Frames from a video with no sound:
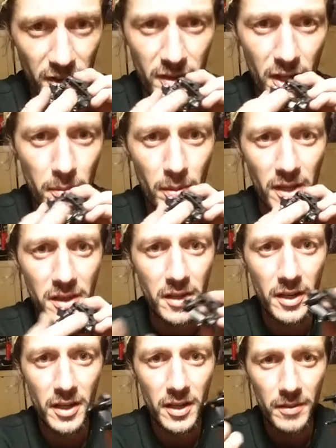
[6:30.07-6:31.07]
30 by
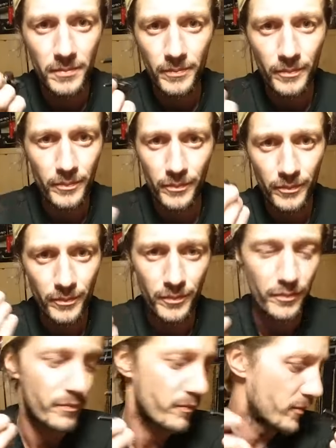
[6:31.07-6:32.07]
30,
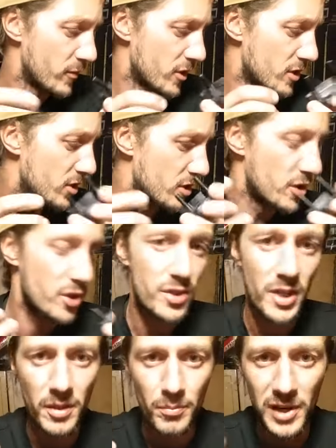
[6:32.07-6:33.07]
just use
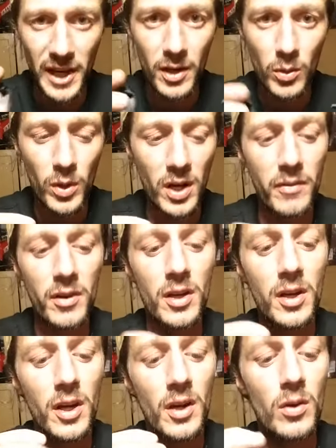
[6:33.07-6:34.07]
any plate or whatever,
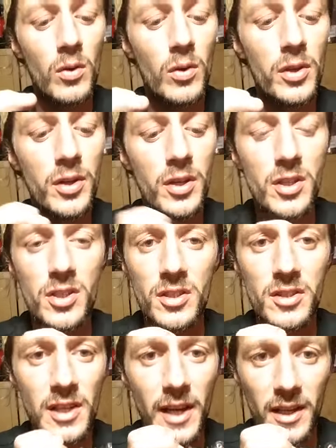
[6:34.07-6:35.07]
or you can
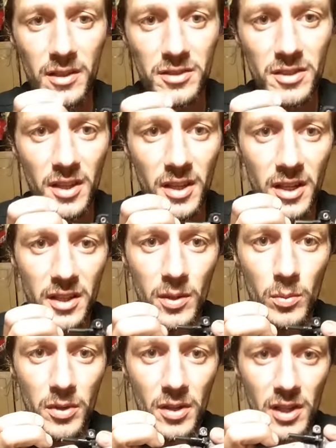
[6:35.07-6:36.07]
just like stick it in
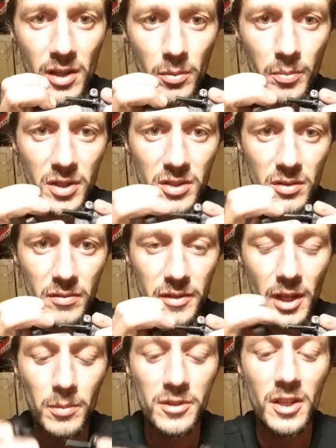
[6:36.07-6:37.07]
there with a little piece of
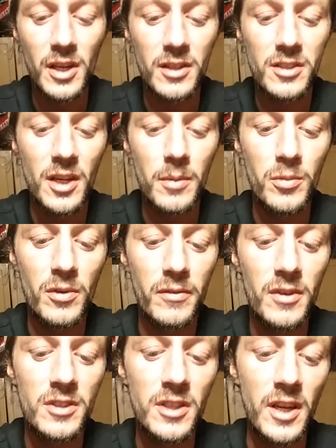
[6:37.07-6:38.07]
double-sided tape, your
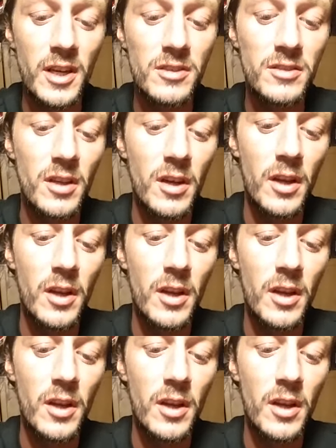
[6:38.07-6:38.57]
VTX.